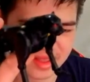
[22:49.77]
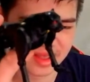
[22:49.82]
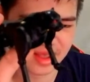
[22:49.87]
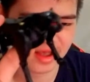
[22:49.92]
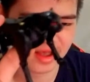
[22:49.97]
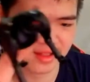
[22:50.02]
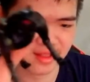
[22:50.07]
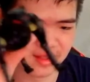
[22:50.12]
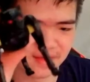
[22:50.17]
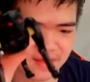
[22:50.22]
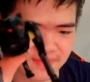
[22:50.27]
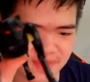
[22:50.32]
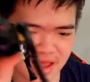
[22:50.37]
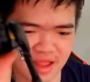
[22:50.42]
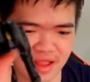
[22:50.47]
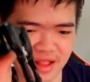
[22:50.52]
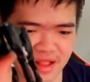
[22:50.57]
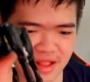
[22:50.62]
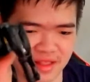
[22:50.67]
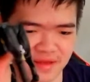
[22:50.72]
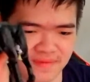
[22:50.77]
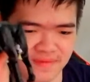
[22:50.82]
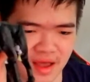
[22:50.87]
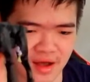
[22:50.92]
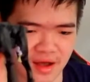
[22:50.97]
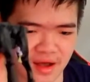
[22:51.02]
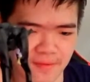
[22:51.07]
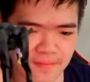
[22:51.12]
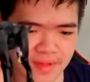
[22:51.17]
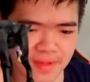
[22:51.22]
I love that. I love
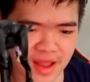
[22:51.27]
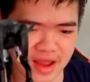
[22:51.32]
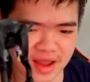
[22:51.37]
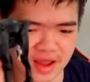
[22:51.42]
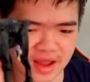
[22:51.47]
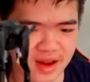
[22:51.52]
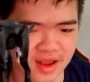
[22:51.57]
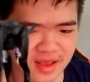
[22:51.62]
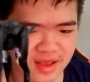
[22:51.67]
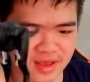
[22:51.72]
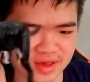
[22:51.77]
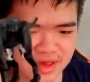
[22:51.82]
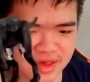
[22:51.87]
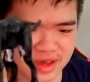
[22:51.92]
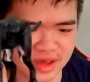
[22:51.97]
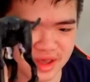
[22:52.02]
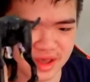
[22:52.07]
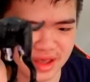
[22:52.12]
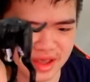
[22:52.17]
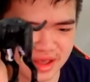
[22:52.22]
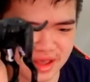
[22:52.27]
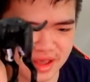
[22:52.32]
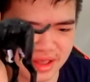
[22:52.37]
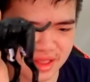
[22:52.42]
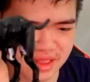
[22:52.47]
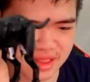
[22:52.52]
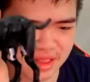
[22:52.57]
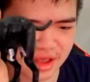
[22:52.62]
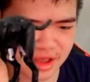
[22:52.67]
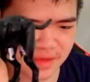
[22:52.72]
how black it is.
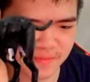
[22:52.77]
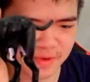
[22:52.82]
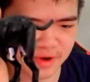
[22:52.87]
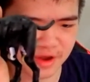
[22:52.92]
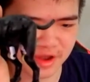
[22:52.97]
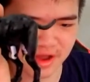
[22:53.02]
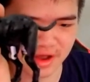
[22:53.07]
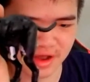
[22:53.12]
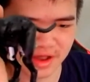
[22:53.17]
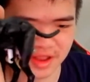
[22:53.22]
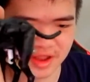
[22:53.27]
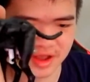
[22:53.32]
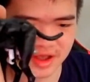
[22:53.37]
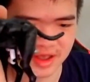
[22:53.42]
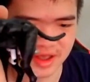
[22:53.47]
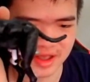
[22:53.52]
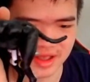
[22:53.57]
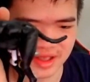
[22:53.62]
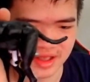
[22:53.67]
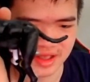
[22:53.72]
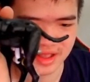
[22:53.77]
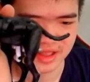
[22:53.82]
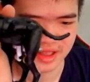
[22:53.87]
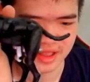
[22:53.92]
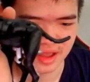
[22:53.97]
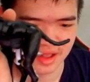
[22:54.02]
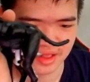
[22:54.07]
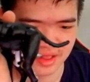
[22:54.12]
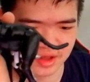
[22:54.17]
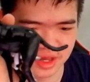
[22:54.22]
That's pretty good.
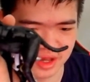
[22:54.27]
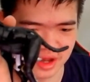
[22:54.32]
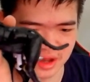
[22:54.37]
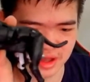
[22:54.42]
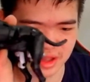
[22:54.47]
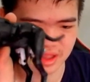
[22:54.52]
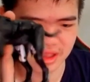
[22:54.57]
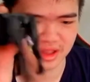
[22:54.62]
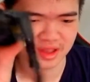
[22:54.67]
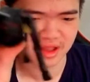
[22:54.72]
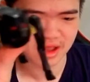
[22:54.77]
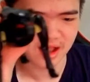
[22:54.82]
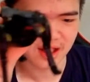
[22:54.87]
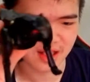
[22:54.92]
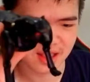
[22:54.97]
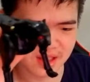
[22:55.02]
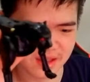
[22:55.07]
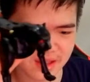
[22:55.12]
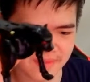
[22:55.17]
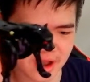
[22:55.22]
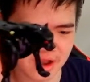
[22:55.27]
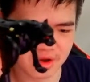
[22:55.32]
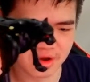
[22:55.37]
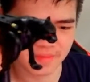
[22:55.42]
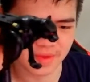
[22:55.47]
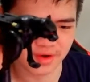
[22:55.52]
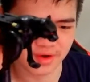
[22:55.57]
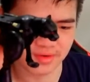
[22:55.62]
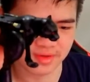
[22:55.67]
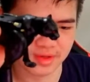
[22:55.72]
That looks good. I like the panther
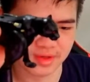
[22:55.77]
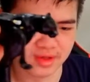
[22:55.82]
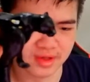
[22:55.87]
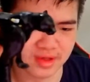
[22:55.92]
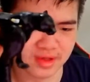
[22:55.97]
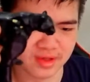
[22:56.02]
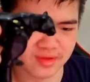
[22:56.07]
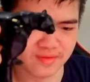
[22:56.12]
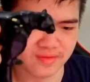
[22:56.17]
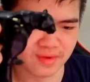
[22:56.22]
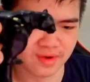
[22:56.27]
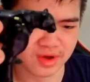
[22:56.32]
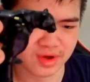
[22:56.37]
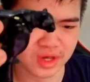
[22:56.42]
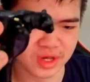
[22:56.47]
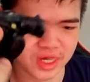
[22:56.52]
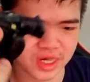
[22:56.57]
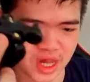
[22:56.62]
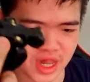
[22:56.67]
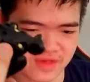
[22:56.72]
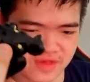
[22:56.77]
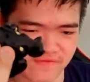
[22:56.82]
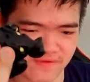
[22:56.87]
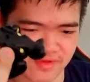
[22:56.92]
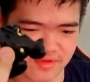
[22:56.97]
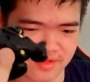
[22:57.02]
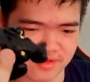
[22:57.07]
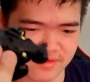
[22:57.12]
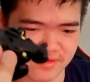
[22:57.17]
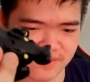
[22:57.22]
mode. Very
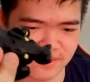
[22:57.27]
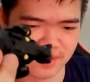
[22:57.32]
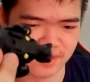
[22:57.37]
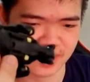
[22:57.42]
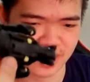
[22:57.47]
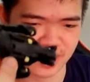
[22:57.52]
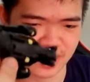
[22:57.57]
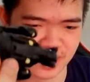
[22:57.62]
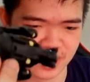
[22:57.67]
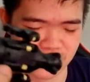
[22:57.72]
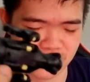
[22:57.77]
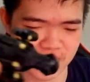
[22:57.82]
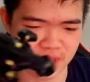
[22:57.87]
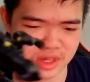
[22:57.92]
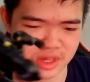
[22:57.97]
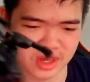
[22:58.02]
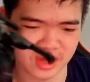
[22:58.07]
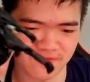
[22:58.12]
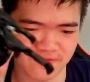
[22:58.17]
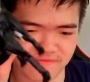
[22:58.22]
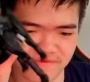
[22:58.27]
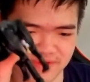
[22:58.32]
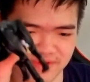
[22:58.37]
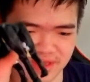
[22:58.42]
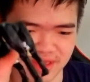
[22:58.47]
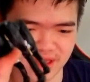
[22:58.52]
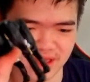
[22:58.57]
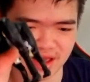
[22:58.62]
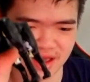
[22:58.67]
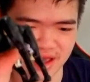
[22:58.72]
successful. Very nice and cohesive.
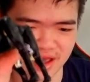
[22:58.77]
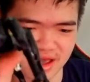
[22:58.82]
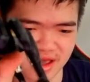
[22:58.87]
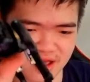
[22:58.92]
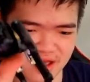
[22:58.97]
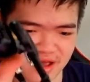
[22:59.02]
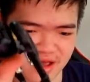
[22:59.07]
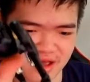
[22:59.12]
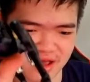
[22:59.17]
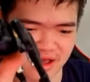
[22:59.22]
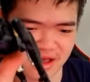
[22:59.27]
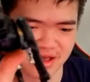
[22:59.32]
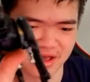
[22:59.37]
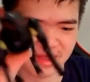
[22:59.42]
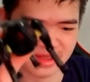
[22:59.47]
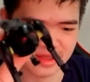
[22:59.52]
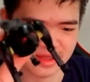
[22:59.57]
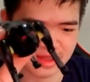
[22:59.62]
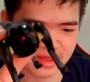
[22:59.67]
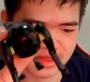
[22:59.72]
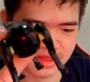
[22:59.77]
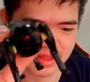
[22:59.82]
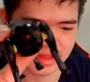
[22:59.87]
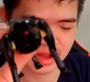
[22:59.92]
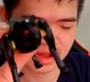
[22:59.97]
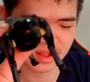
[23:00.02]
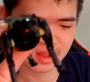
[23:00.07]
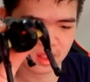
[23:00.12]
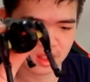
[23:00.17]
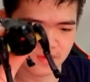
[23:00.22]
Yeah.
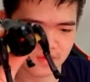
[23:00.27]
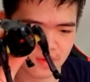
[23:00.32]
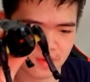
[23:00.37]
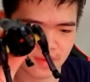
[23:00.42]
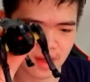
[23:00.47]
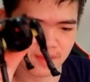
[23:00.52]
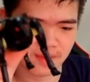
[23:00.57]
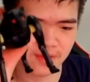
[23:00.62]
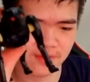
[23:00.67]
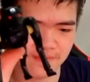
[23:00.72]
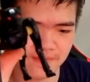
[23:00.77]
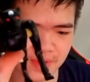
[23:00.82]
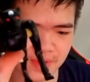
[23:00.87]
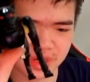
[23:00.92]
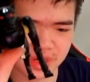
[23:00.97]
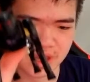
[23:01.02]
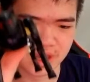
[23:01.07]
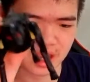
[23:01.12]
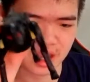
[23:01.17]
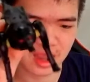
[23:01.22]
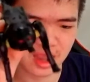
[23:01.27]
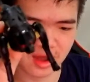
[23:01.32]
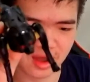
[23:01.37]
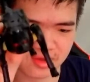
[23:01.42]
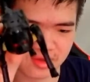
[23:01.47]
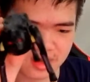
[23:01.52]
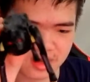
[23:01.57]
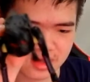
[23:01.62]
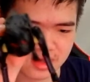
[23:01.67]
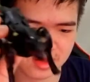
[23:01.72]
Not a lot of robot mode sticking
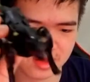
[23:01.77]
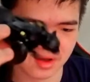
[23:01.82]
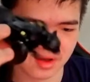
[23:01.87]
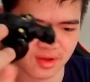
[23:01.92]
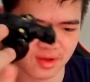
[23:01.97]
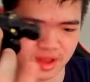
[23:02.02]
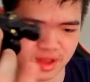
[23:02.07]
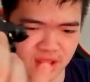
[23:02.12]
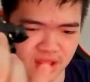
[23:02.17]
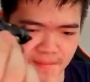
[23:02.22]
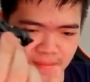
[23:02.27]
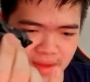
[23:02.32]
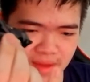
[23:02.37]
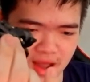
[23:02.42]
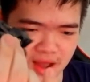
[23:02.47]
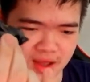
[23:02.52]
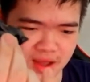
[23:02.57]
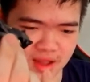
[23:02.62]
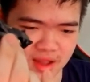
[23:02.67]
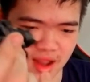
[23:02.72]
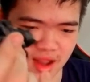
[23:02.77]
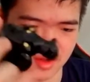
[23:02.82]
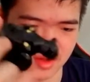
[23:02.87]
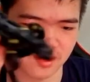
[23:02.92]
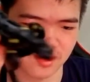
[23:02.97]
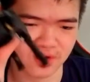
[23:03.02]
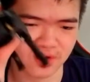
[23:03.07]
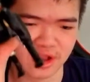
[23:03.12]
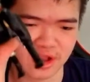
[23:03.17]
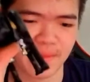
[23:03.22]
out only at the back. And I
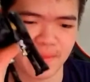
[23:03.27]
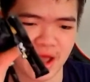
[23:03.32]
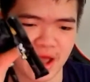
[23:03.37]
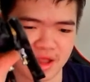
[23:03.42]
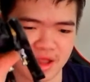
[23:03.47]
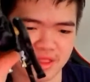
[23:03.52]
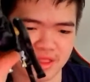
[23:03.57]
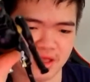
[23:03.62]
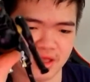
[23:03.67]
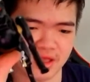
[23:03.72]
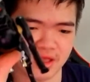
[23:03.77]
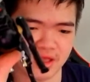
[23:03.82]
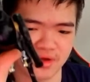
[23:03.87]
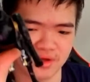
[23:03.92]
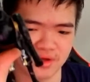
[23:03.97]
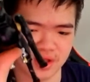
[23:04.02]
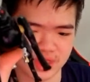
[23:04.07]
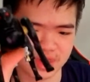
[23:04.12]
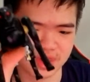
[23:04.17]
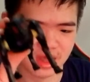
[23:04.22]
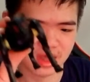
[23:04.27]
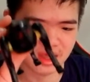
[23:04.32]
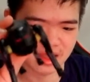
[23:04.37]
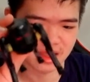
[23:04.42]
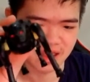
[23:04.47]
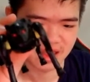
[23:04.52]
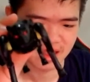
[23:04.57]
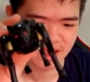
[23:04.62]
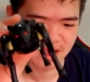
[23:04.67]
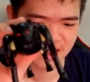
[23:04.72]
don't look at the back, thank goodness,
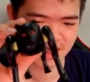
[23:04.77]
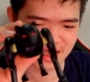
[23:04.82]
because